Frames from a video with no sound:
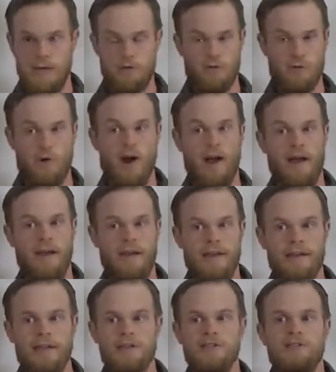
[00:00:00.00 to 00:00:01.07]

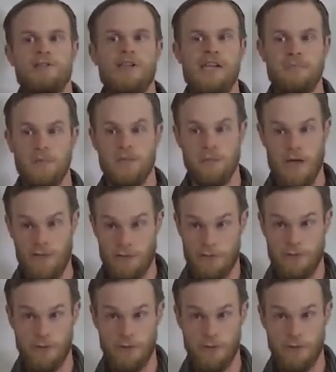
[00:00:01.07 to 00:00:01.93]
dry statement about the